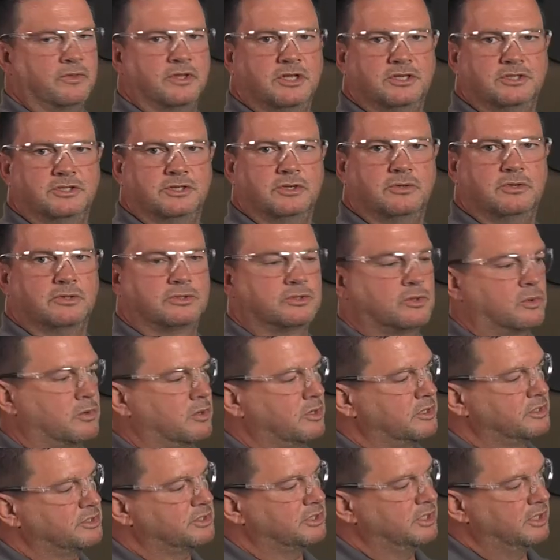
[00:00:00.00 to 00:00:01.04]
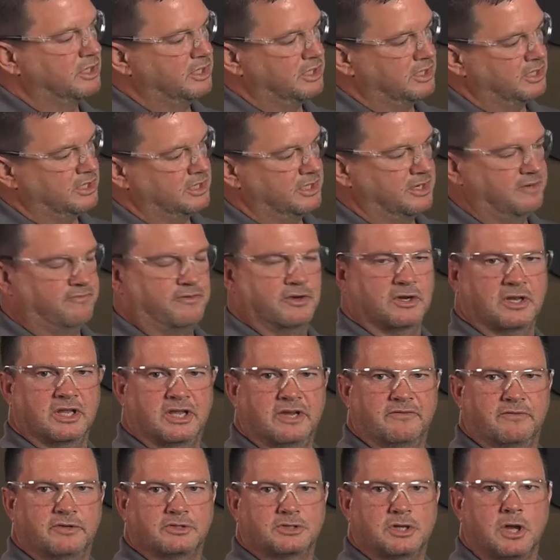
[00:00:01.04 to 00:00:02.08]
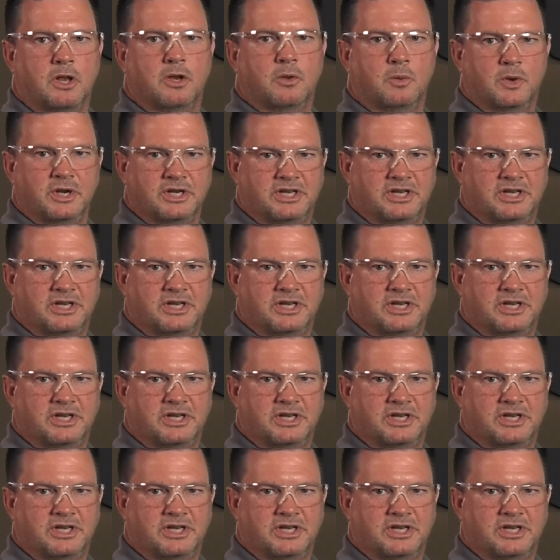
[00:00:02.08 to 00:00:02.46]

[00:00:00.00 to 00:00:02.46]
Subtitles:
these unitorques, if your lever's all the way